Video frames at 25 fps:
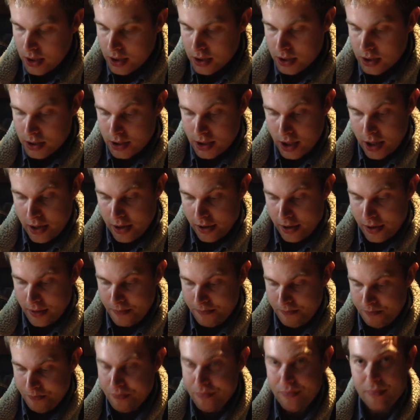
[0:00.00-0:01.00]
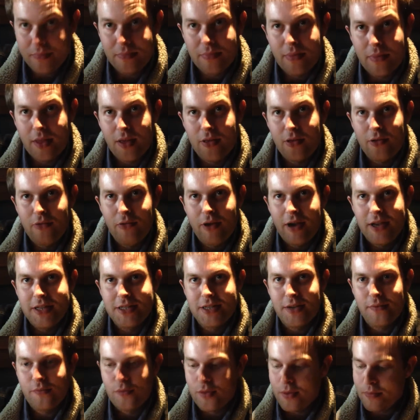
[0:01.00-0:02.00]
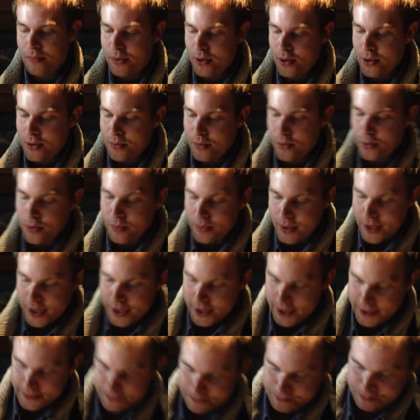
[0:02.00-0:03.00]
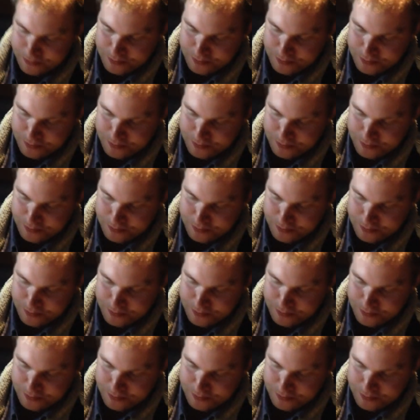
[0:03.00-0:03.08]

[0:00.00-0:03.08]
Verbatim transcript: So, the rating for the Blue Boar burger.